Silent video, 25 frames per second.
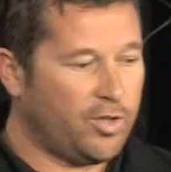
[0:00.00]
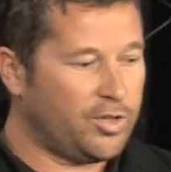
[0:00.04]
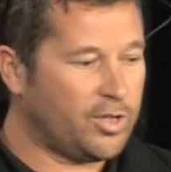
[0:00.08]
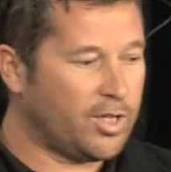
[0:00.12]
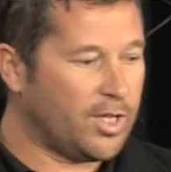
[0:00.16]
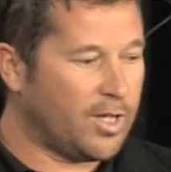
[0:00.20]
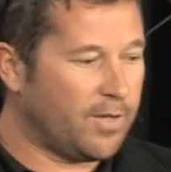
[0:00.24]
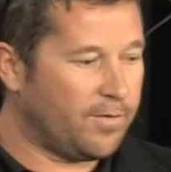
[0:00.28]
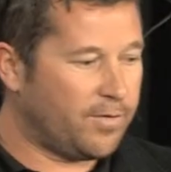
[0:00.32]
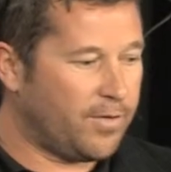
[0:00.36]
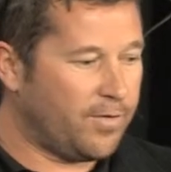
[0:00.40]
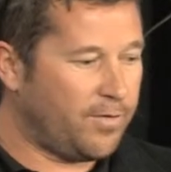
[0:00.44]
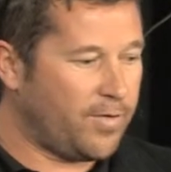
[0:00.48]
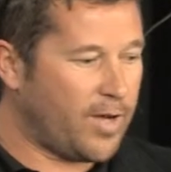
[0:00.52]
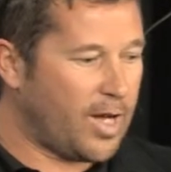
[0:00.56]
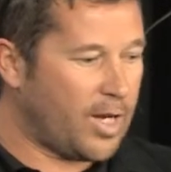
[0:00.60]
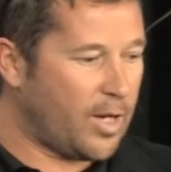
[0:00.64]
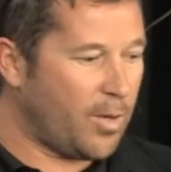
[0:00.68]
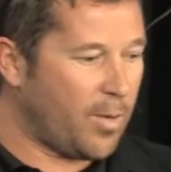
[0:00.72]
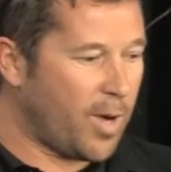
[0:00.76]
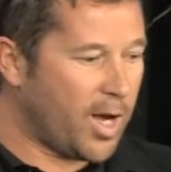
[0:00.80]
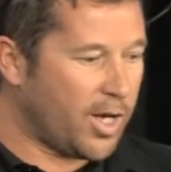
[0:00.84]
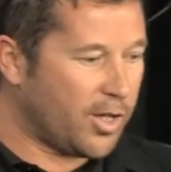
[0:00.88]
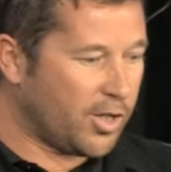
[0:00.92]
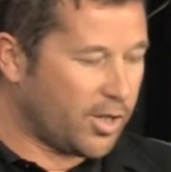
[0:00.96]
using it for
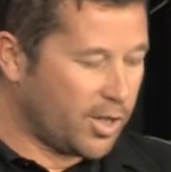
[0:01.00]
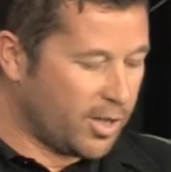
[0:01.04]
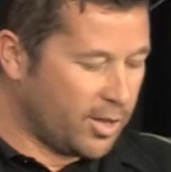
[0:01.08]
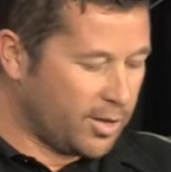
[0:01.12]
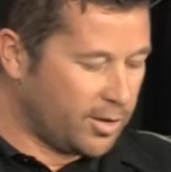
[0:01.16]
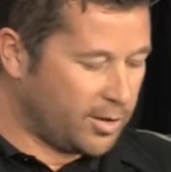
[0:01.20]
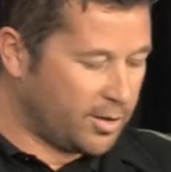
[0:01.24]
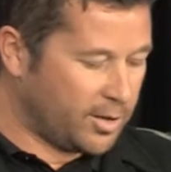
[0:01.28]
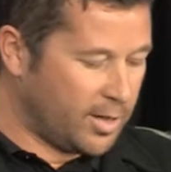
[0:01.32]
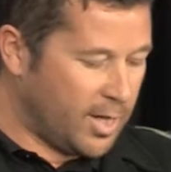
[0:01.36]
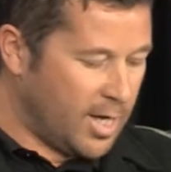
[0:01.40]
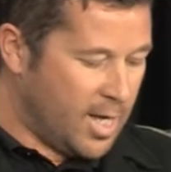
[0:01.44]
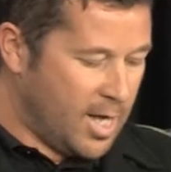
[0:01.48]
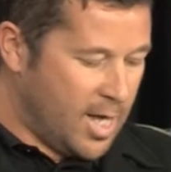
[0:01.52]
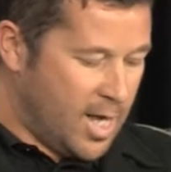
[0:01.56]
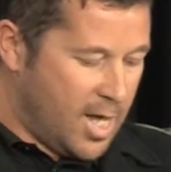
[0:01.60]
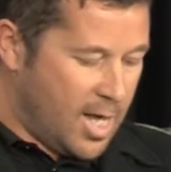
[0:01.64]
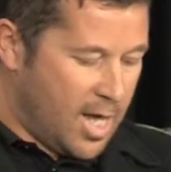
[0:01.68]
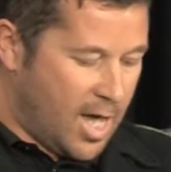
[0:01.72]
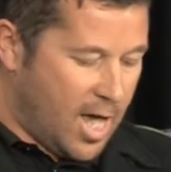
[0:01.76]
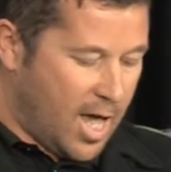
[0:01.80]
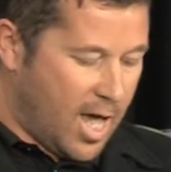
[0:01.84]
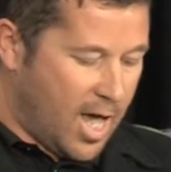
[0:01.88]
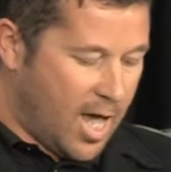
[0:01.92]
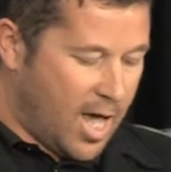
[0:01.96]
valuations,
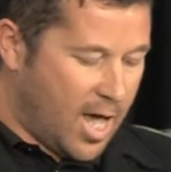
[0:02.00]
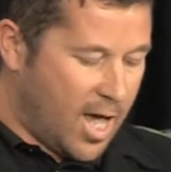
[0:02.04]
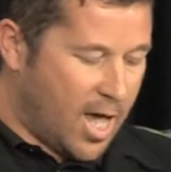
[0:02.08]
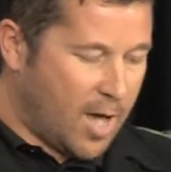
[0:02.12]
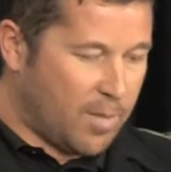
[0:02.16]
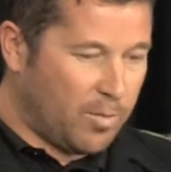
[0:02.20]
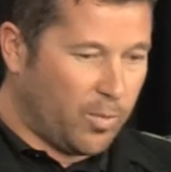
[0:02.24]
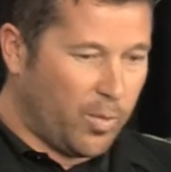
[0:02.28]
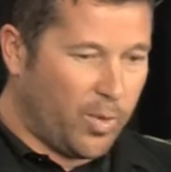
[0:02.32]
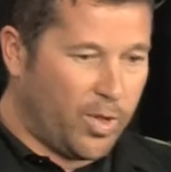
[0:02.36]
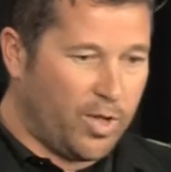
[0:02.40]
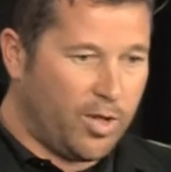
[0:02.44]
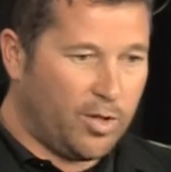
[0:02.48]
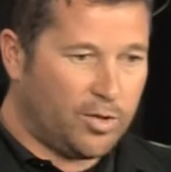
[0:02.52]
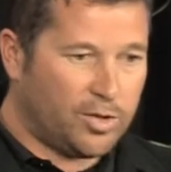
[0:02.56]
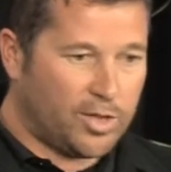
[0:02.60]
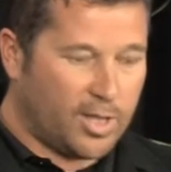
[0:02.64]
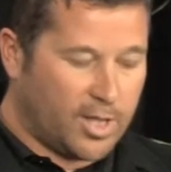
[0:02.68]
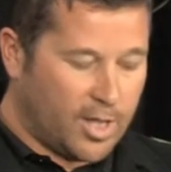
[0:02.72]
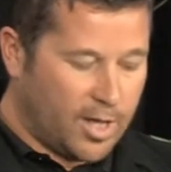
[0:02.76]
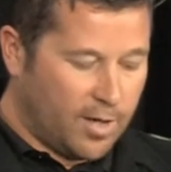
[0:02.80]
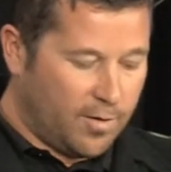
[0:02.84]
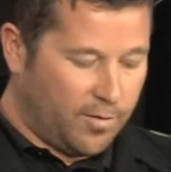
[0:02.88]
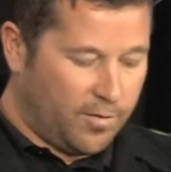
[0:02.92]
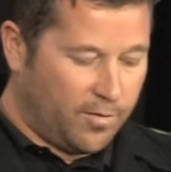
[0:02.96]
uh, we're
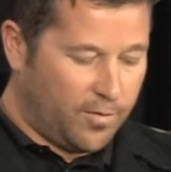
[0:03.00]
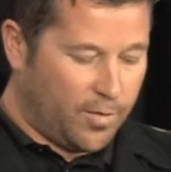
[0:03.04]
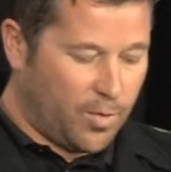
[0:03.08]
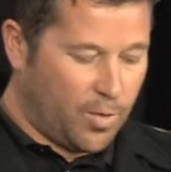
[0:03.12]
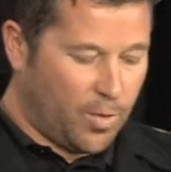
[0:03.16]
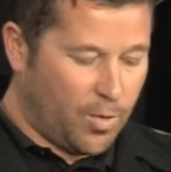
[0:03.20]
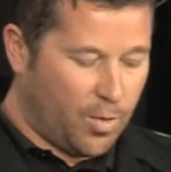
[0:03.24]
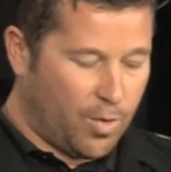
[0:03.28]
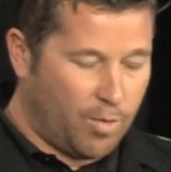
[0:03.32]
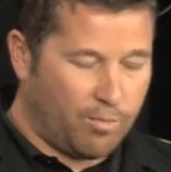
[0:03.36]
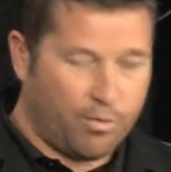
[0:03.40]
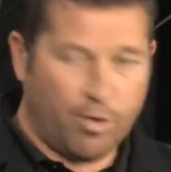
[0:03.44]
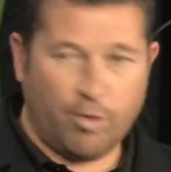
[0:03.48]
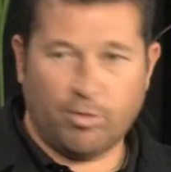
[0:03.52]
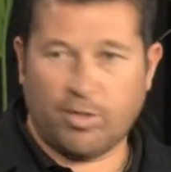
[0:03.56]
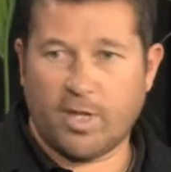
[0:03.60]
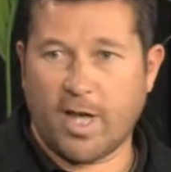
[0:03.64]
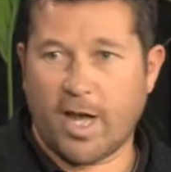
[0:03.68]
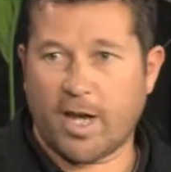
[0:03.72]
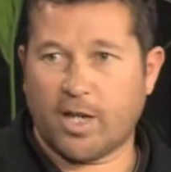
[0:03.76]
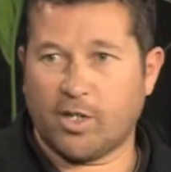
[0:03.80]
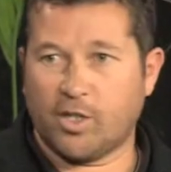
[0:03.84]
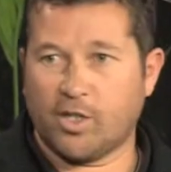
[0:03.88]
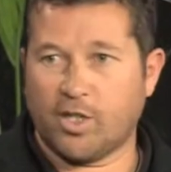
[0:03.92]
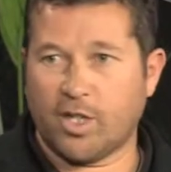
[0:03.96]
using it for route
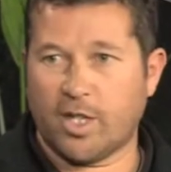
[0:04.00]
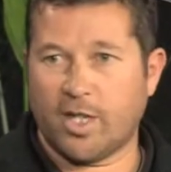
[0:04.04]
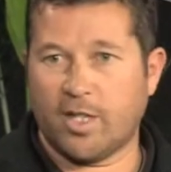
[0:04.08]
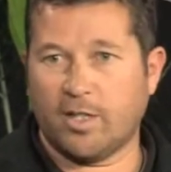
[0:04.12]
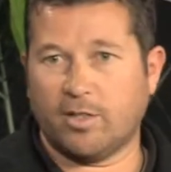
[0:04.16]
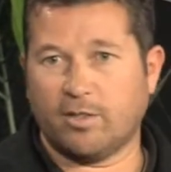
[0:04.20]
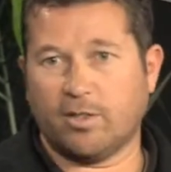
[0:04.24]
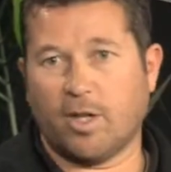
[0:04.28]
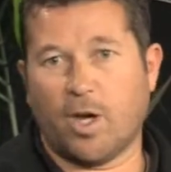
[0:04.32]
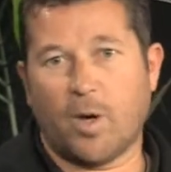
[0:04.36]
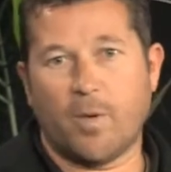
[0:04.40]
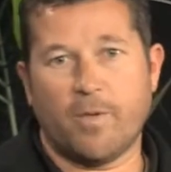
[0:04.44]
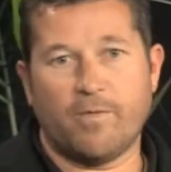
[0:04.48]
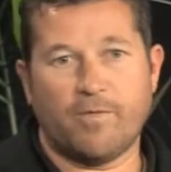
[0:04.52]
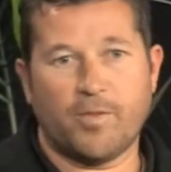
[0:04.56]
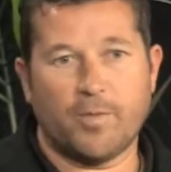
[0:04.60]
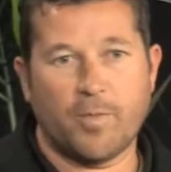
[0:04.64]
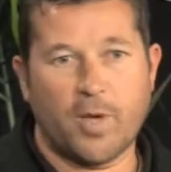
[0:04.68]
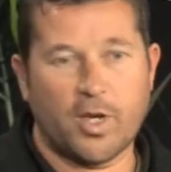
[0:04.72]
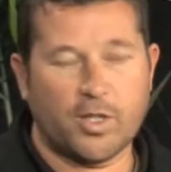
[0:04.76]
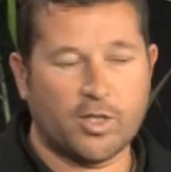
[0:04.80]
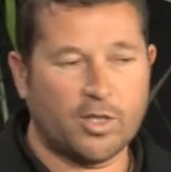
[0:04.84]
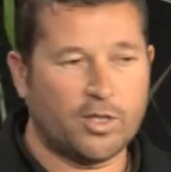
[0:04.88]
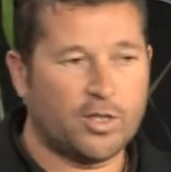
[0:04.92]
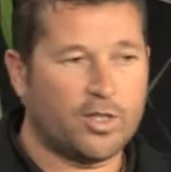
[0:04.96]
data sheets, high
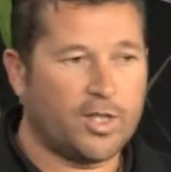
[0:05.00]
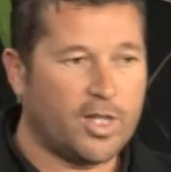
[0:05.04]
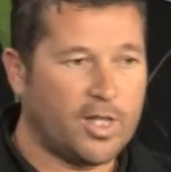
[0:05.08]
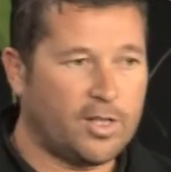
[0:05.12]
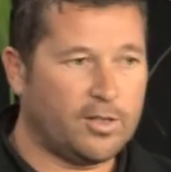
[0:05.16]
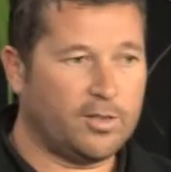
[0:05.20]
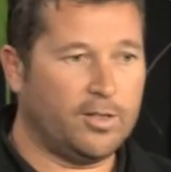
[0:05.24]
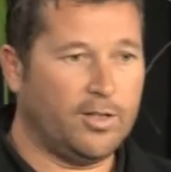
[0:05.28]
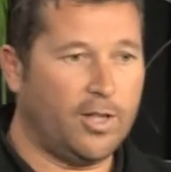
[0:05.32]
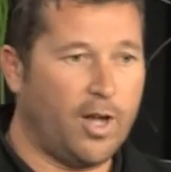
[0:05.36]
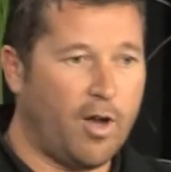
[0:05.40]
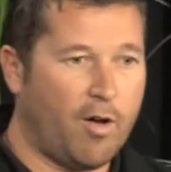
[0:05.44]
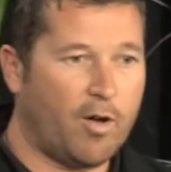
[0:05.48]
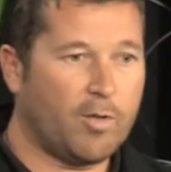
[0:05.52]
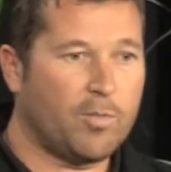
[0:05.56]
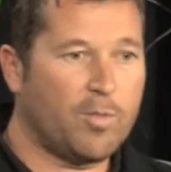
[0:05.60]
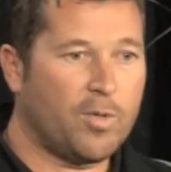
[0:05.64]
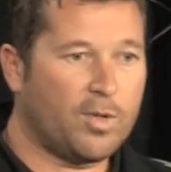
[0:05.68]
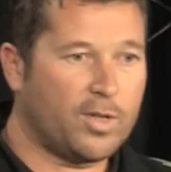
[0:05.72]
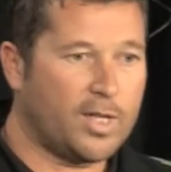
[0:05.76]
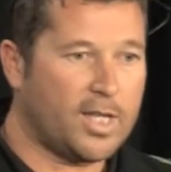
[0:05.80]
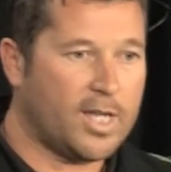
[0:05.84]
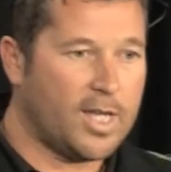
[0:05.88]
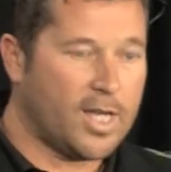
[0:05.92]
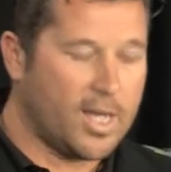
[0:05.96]
information sheets, knowing
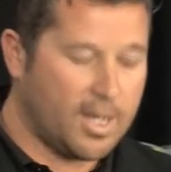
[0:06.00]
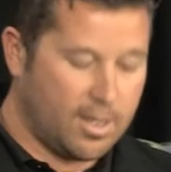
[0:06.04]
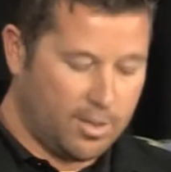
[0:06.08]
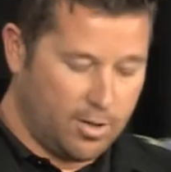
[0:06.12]
what the